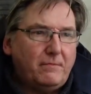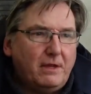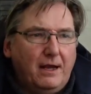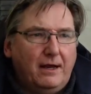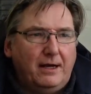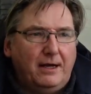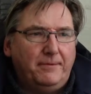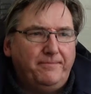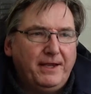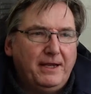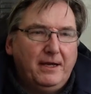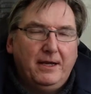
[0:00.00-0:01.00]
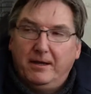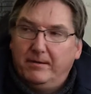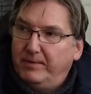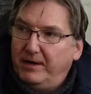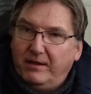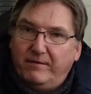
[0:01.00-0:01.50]
But
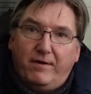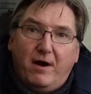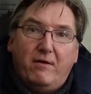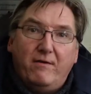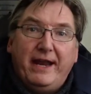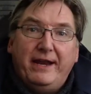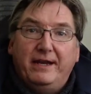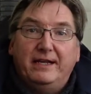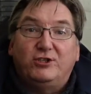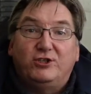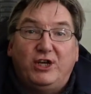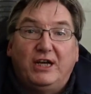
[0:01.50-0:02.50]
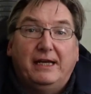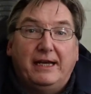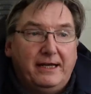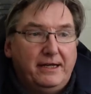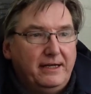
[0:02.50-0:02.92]
at the far end it's chilly.